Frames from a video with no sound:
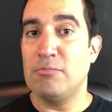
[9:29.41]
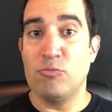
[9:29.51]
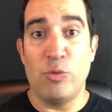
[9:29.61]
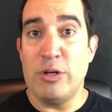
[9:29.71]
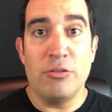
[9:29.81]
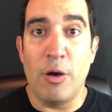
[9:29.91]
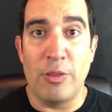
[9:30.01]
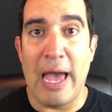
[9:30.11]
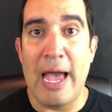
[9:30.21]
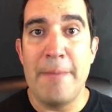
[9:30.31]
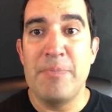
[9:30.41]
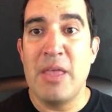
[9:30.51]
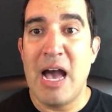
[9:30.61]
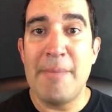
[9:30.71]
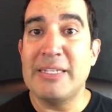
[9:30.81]
We don't know that.
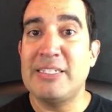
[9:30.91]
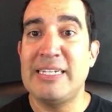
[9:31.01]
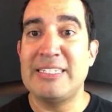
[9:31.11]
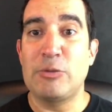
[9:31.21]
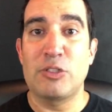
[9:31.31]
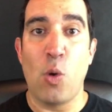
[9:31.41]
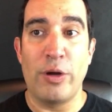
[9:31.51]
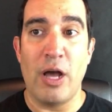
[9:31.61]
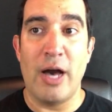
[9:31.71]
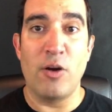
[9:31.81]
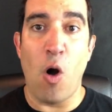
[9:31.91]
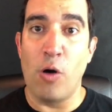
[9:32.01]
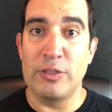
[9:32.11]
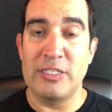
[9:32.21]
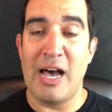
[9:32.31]
I'm not saying that's what's going on all
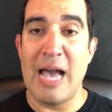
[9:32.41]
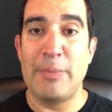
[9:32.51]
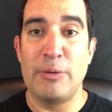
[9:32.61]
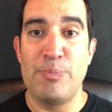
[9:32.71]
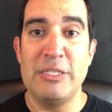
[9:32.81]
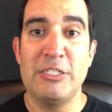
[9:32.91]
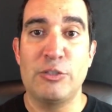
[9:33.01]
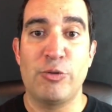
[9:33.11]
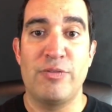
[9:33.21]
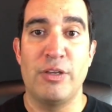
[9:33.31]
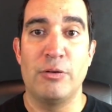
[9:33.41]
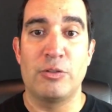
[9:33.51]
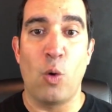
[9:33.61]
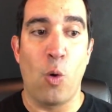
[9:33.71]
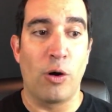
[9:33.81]
the time on business reviews
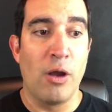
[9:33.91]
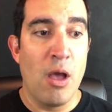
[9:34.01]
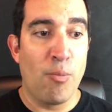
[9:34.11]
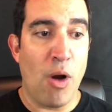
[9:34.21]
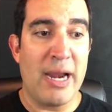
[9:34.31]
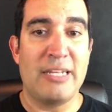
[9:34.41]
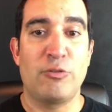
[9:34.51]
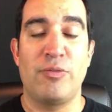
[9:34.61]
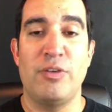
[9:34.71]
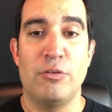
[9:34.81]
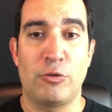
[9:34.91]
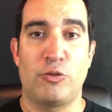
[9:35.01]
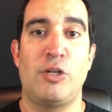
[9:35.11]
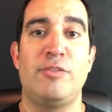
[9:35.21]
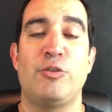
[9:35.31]
or product reviews or
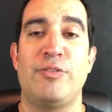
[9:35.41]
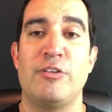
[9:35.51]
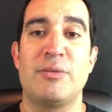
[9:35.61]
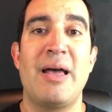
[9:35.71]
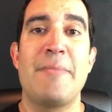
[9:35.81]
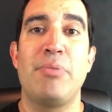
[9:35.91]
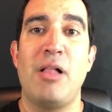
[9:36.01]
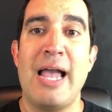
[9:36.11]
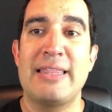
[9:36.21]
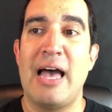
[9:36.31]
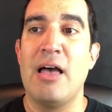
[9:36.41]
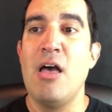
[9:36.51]
service reviews. I'm not implying that.